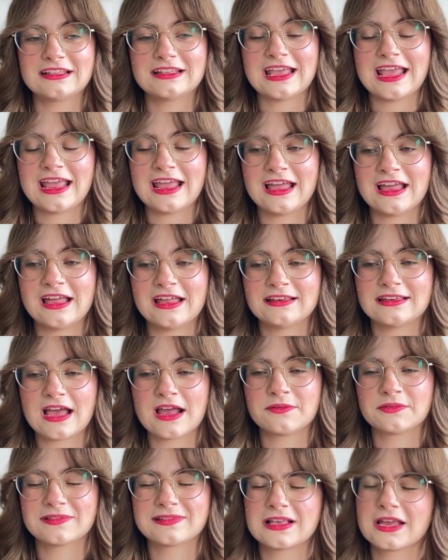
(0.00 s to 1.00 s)
and
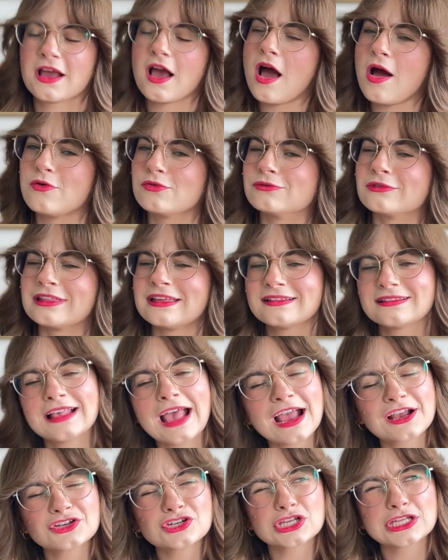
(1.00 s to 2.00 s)
I was like, oh, this
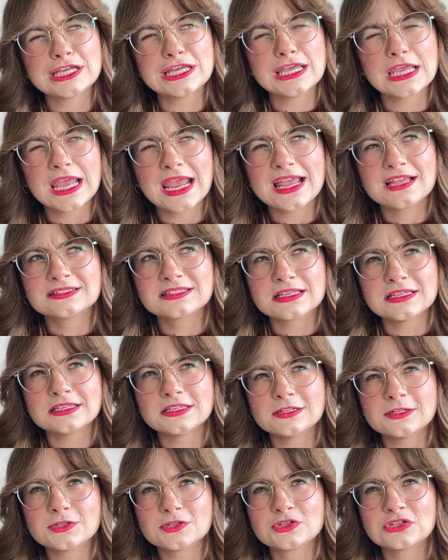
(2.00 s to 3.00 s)
actually
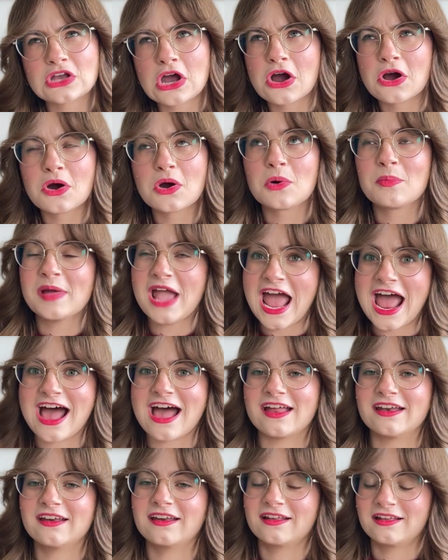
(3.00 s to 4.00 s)
isn't so
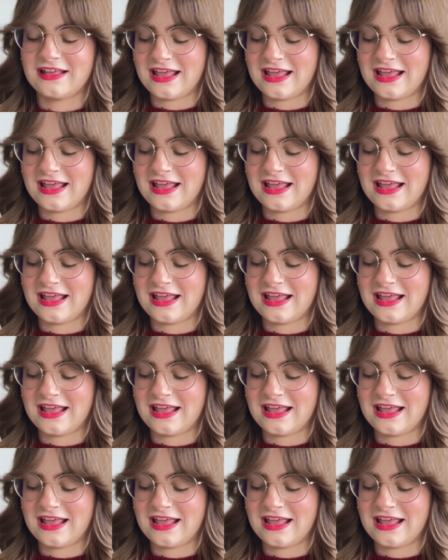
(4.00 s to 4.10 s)
bad.